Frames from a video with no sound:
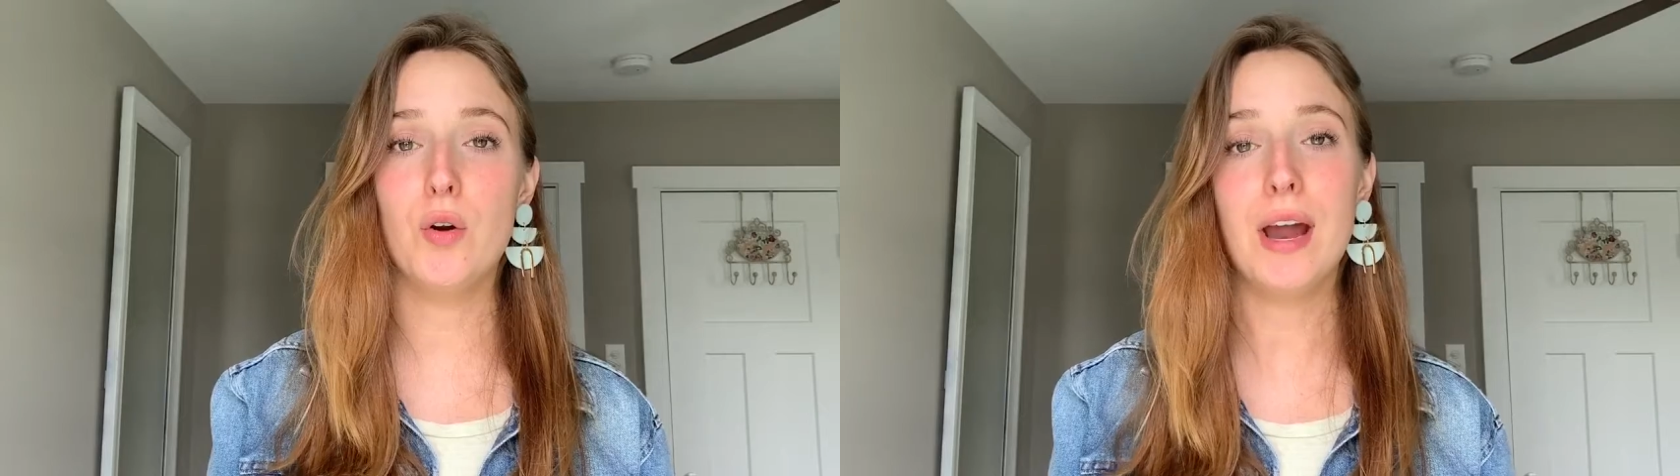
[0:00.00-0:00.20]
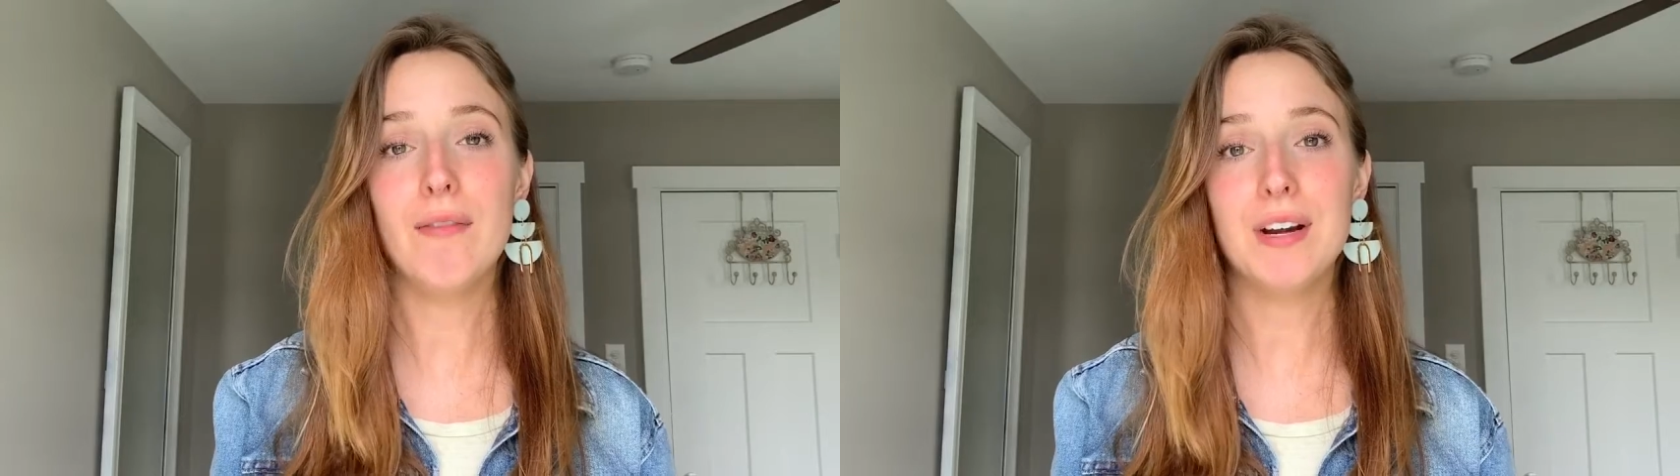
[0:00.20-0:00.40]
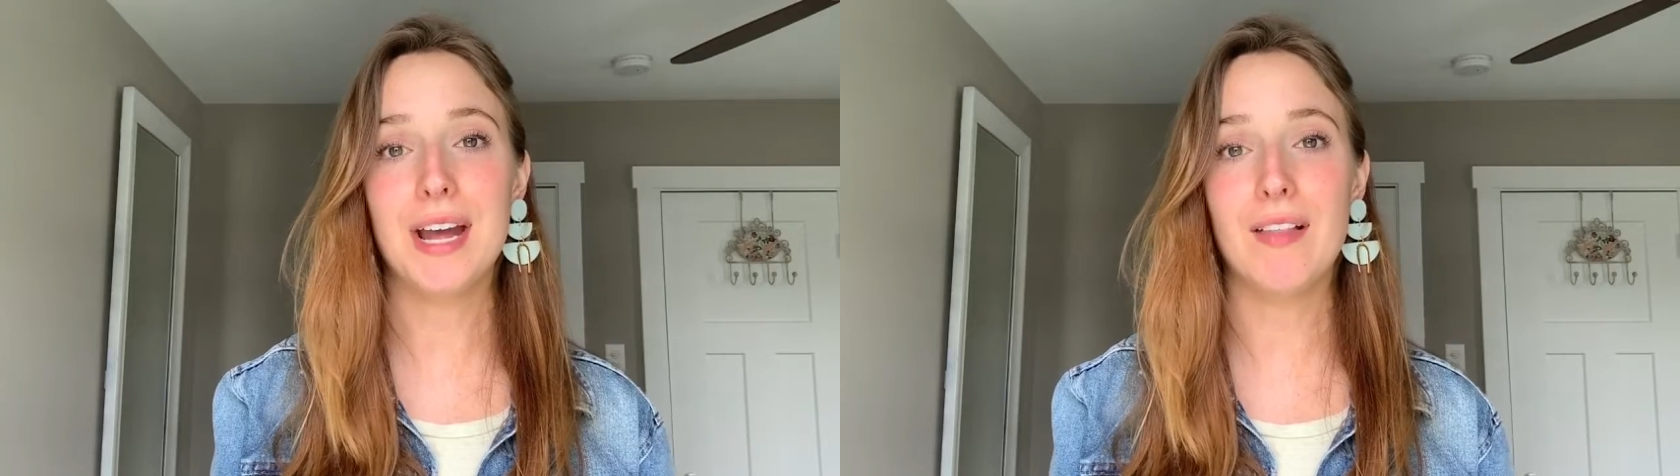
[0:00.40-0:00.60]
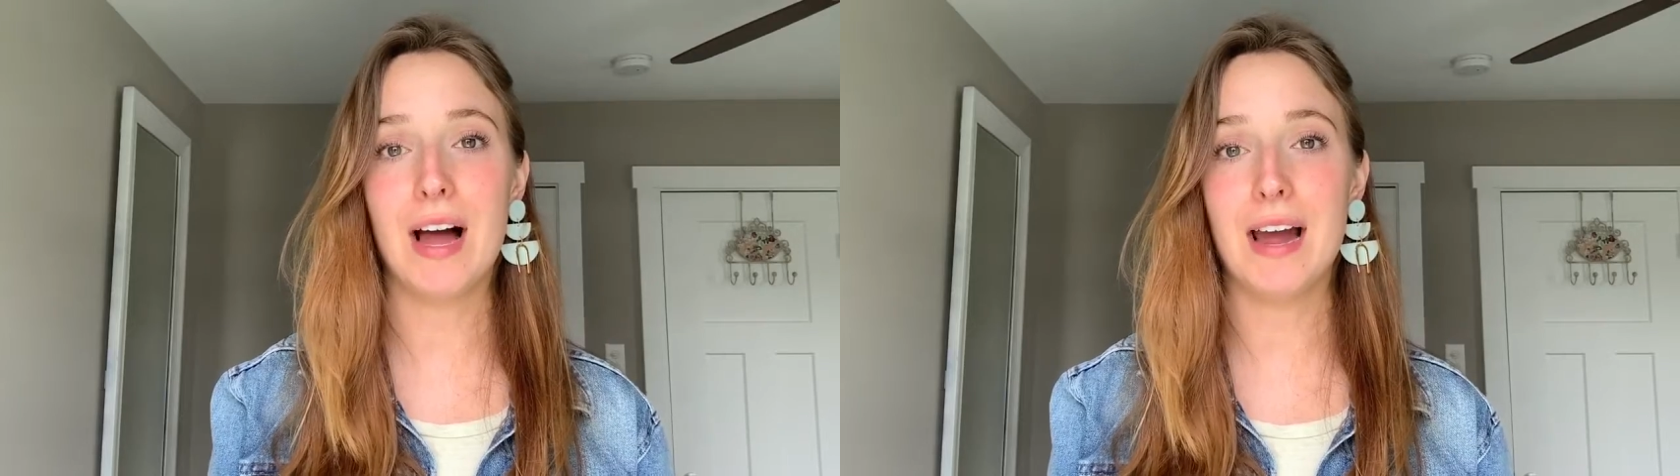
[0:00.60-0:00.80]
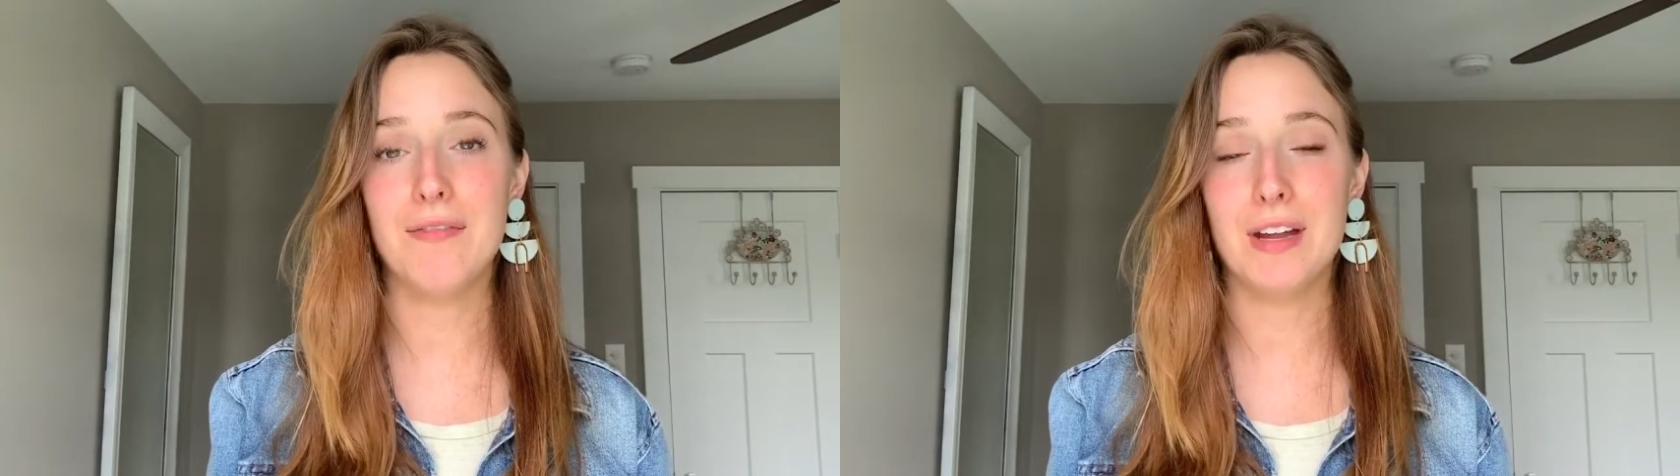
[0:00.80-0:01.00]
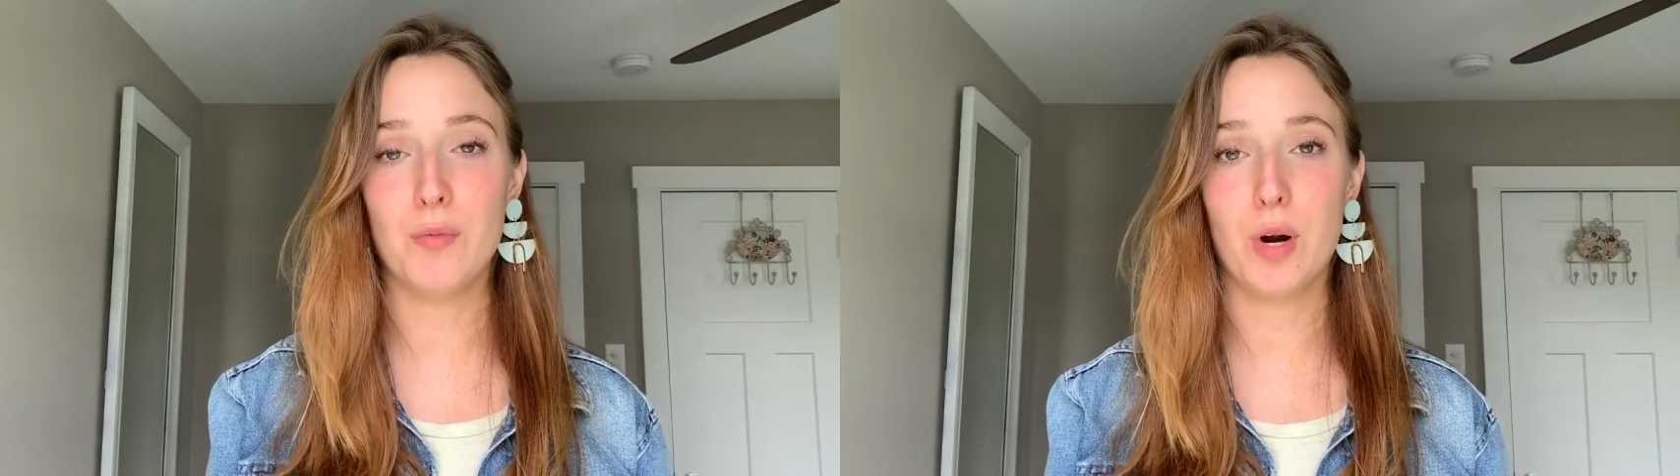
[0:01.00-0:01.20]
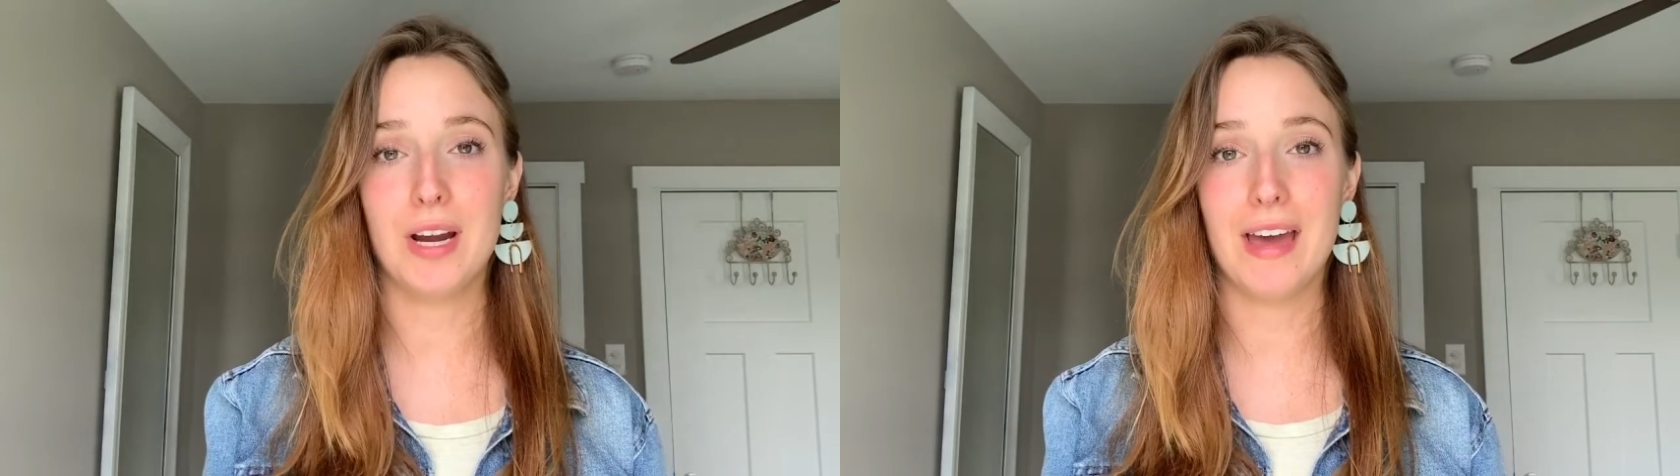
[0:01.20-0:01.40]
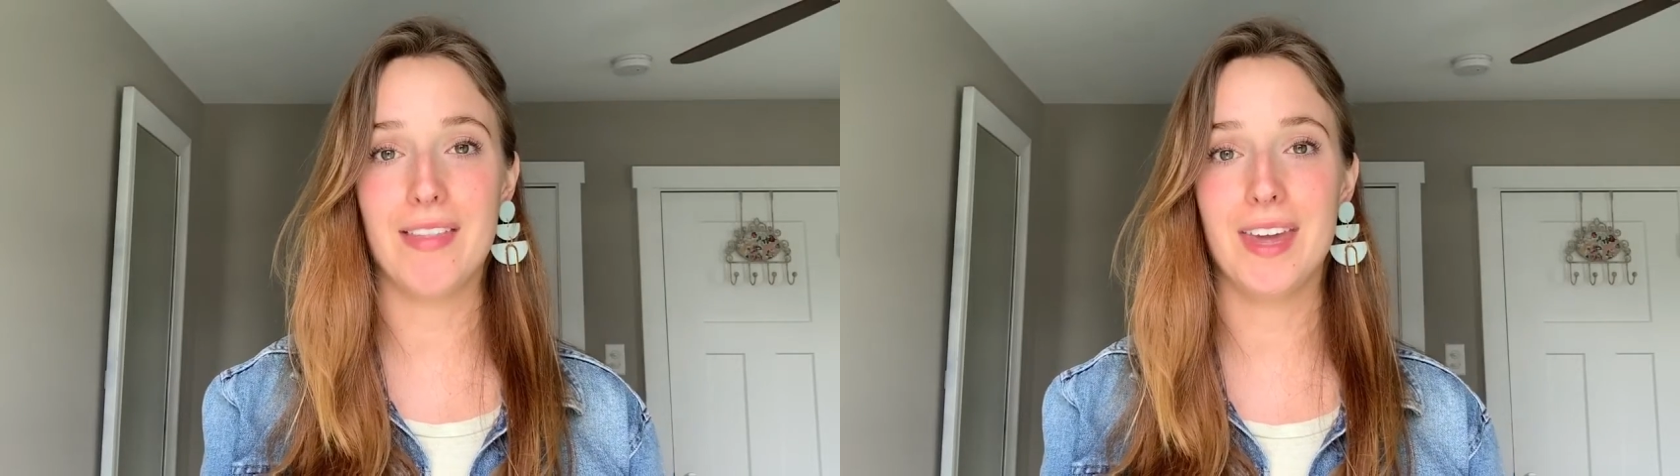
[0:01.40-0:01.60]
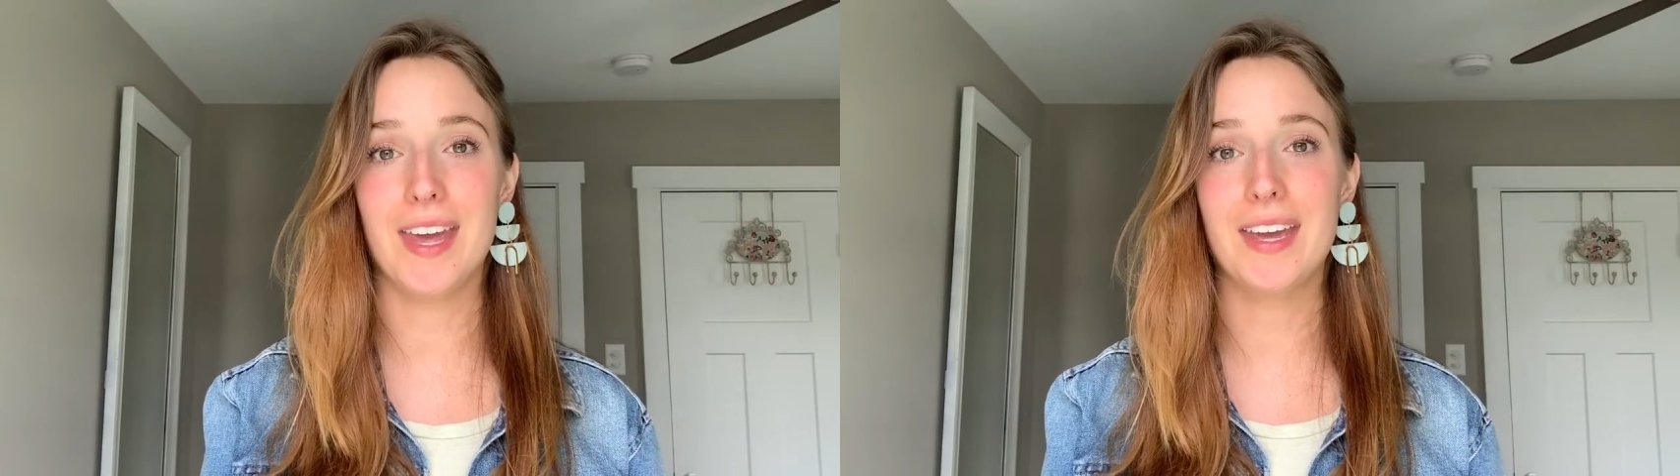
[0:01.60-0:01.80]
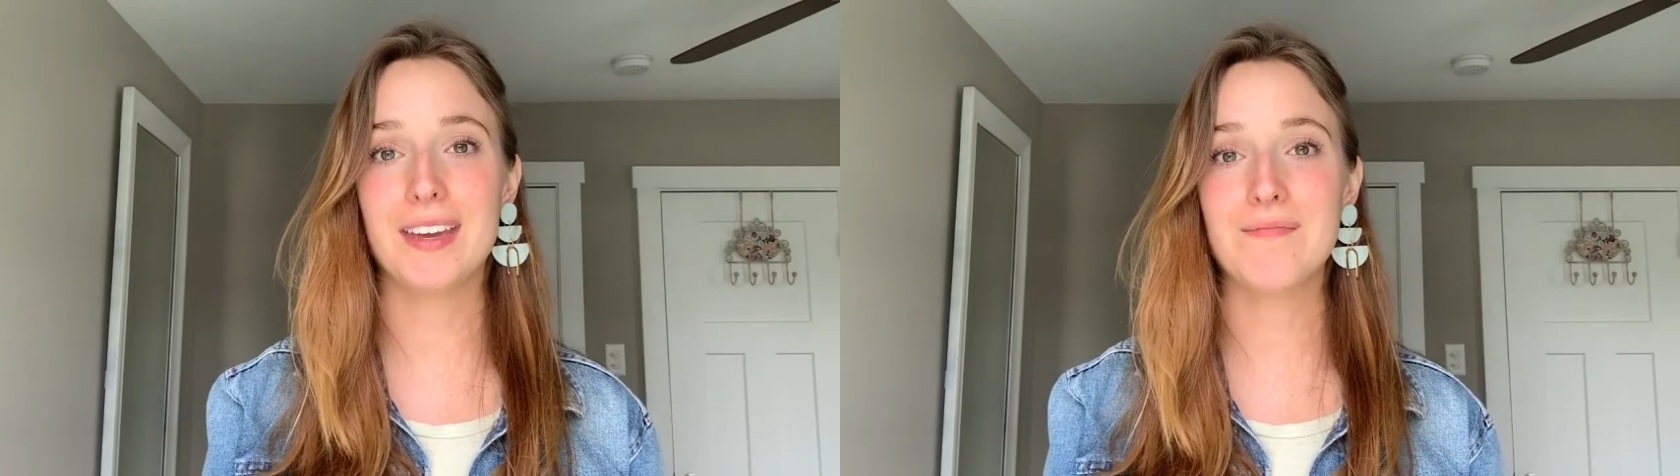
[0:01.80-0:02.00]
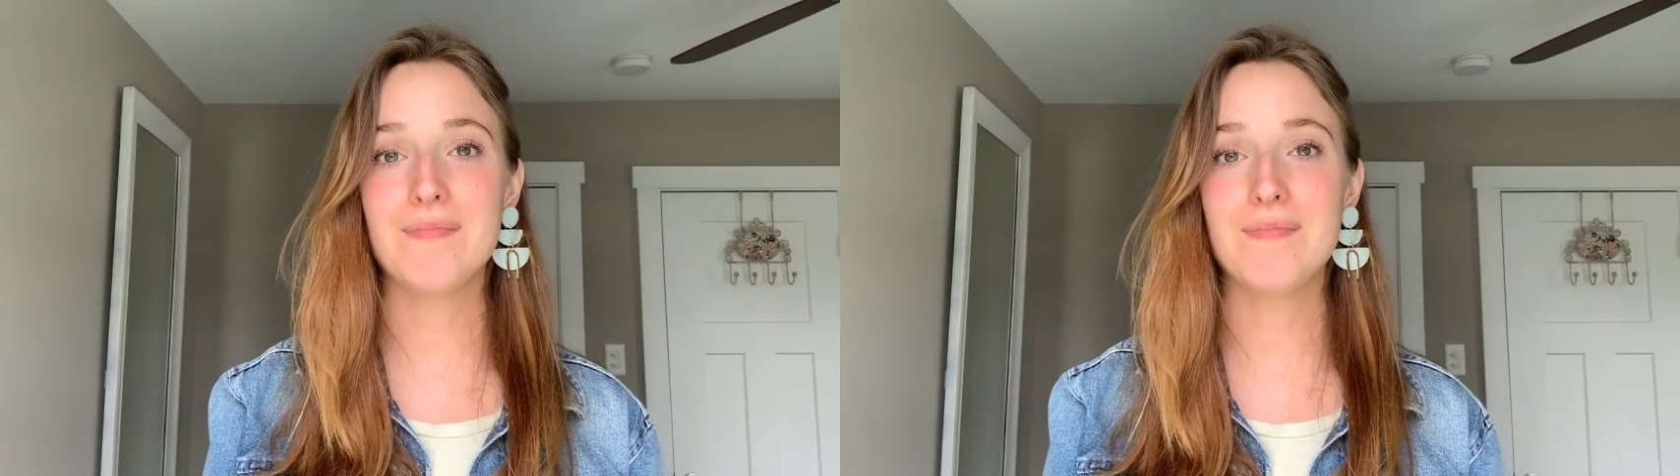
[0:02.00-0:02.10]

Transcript: everyday life and work ethic.